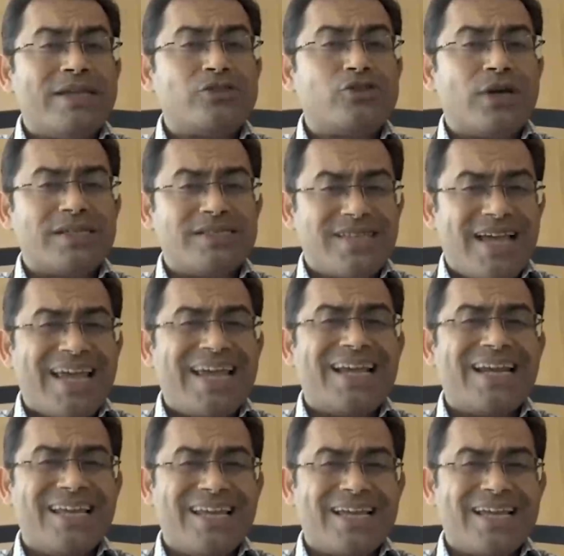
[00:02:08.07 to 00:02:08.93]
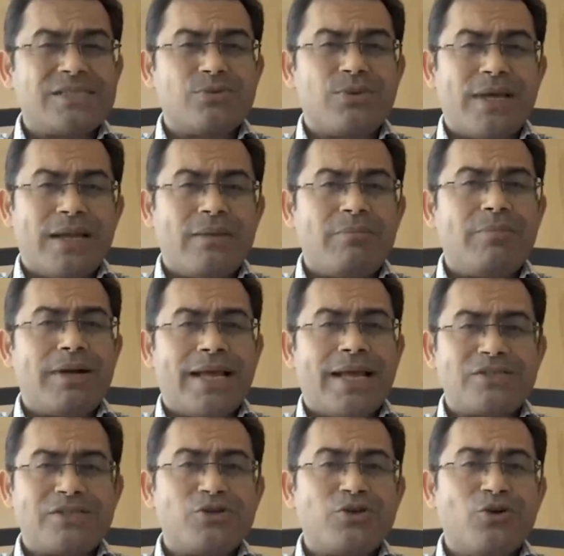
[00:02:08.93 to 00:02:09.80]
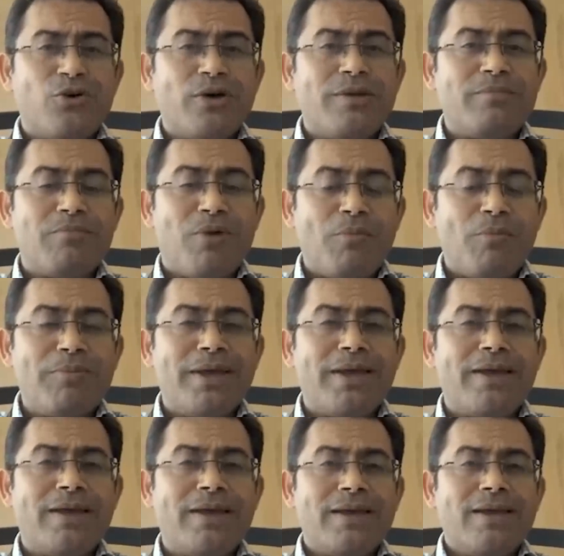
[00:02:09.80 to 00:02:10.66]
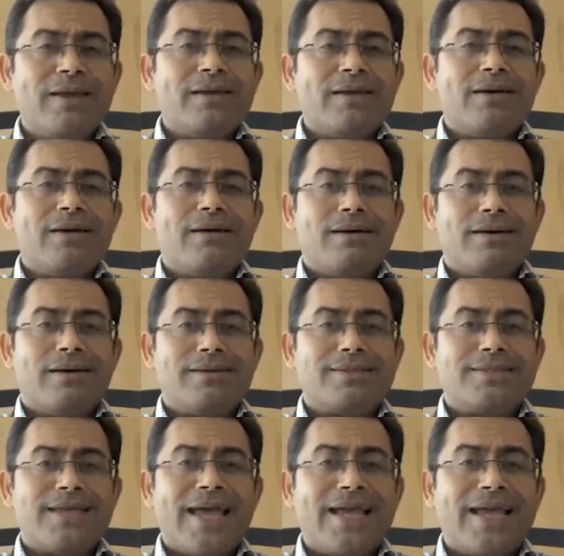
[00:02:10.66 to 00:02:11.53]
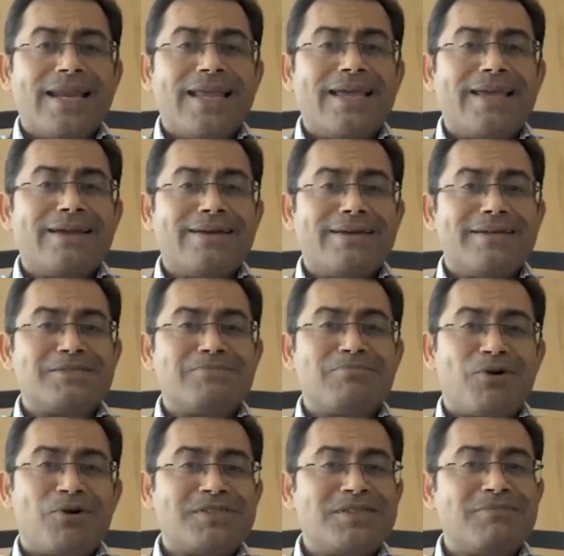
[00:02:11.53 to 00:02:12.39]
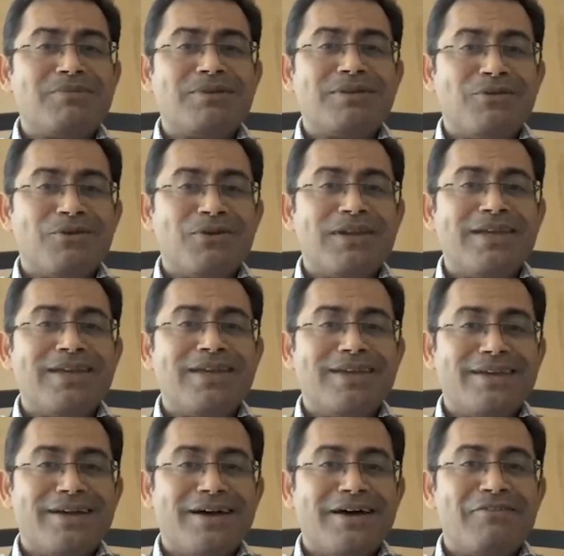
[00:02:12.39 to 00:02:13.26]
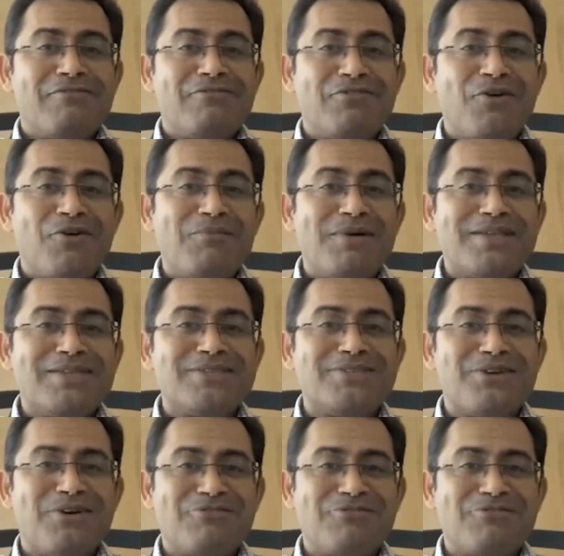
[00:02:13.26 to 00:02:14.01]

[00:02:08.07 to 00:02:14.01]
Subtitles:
enjoy cycling as well, but as you know, in Bombay, cycling is possible only 4 months